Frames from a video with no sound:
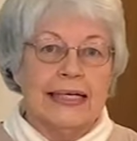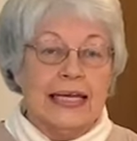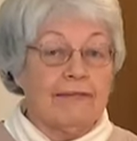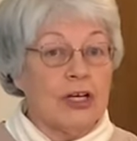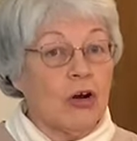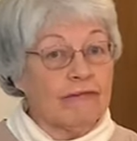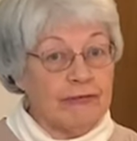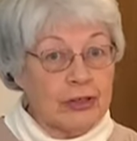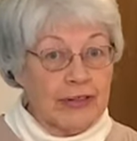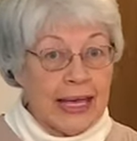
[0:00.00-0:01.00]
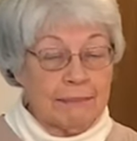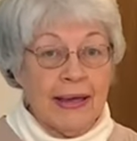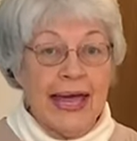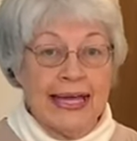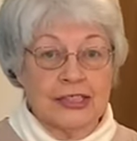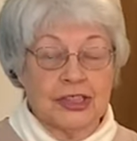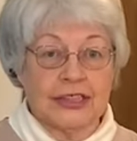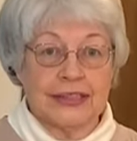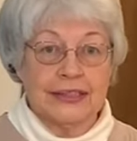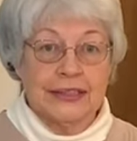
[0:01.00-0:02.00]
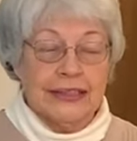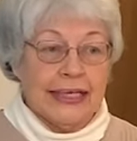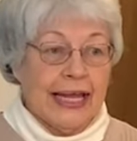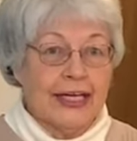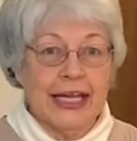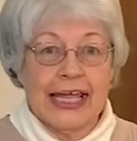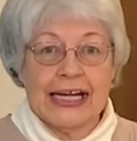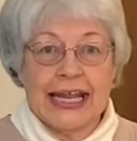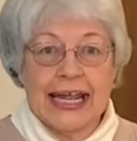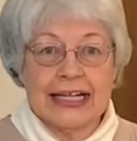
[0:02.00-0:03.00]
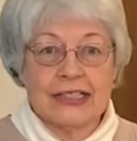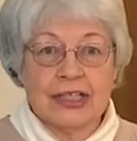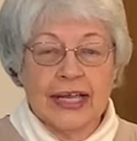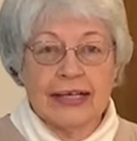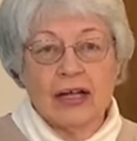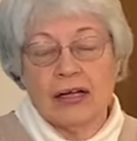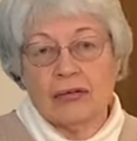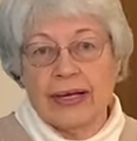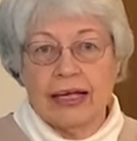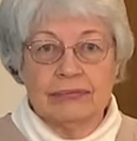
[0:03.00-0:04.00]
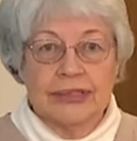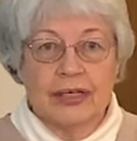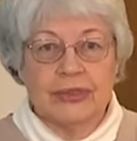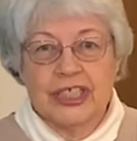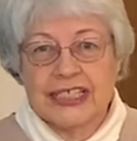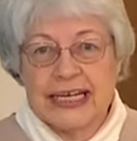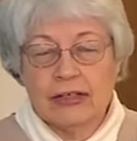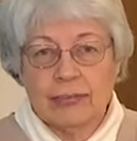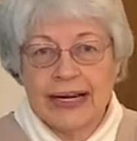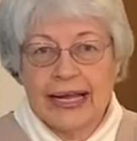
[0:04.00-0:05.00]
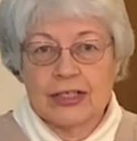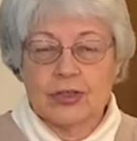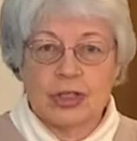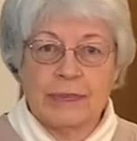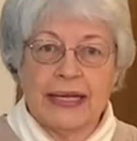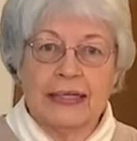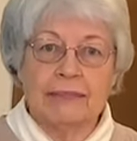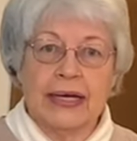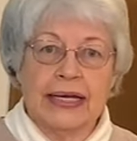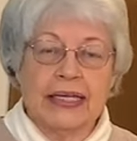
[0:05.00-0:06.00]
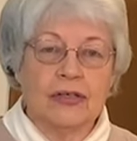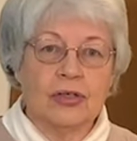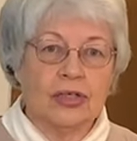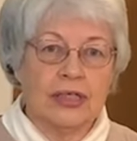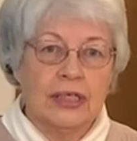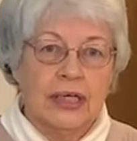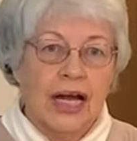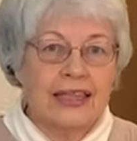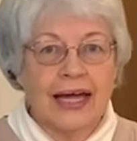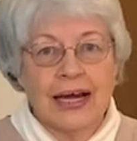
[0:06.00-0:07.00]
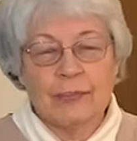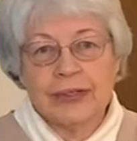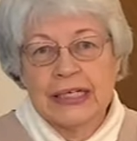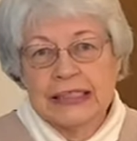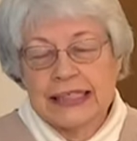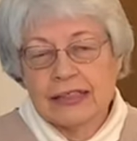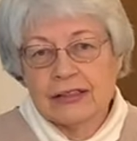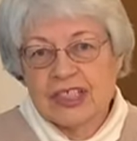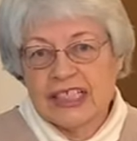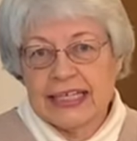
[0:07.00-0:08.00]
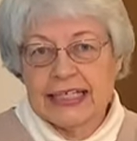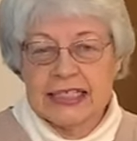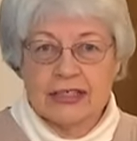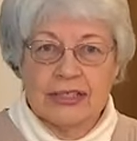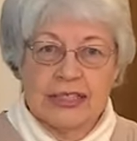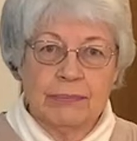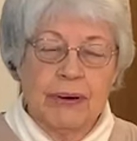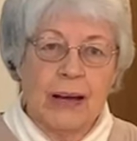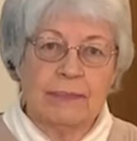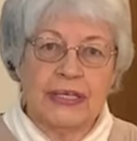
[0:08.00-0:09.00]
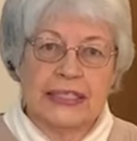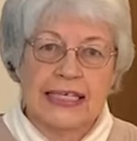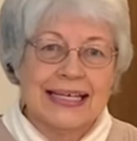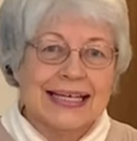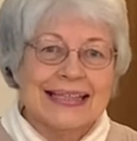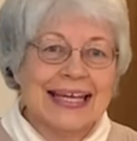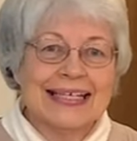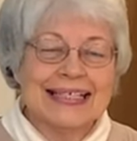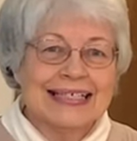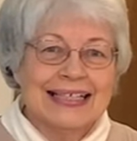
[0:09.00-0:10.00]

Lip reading: If you don't feel that passion and you get an answer like, oh, well, you know, we just need a little bit extra spending money, or I thought I'd breed a litter so the kids could see puppies, then